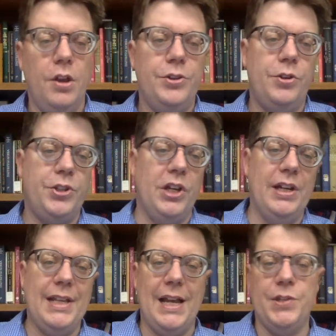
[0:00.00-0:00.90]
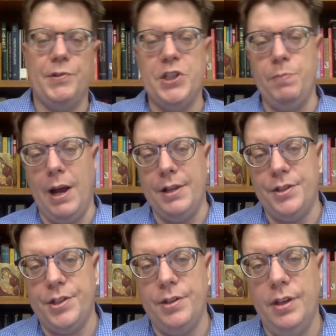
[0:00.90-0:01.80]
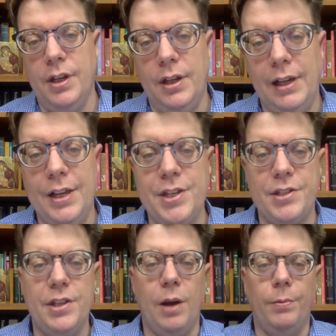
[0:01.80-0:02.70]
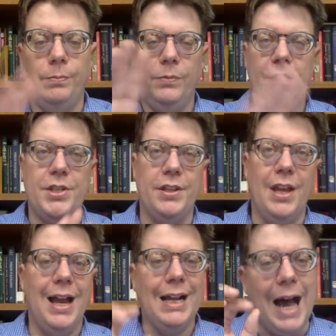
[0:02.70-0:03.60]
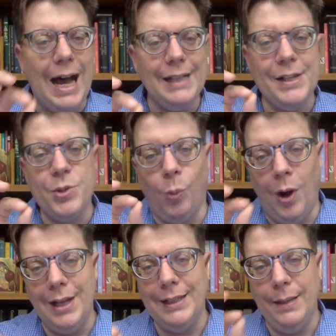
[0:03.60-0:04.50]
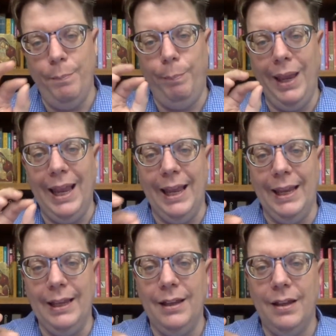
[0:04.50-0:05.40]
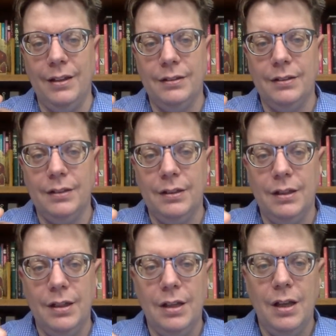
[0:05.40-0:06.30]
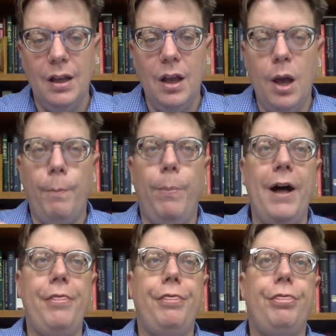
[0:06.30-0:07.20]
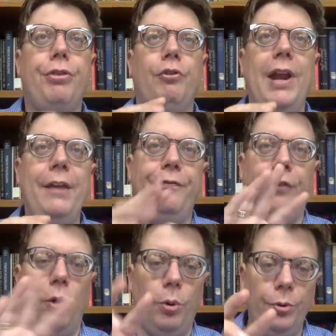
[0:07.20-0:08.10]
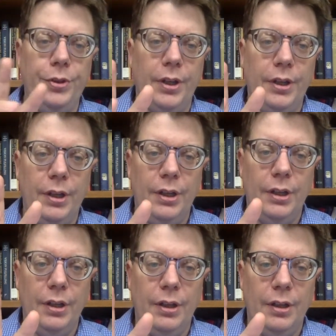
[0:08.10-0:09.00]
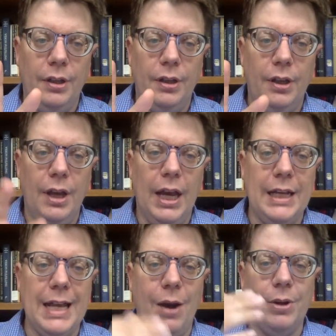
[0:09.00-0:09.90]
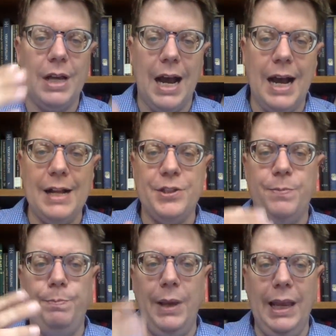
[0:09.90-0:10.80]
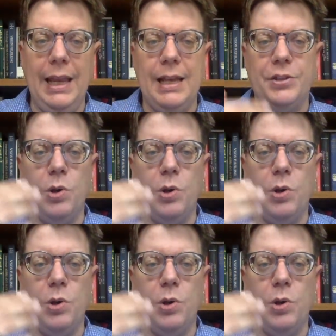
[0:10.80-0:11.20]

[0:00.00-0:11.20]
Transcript: Tertullian has a response. He says, no, listen, God is one in being, but threefold in how God's being is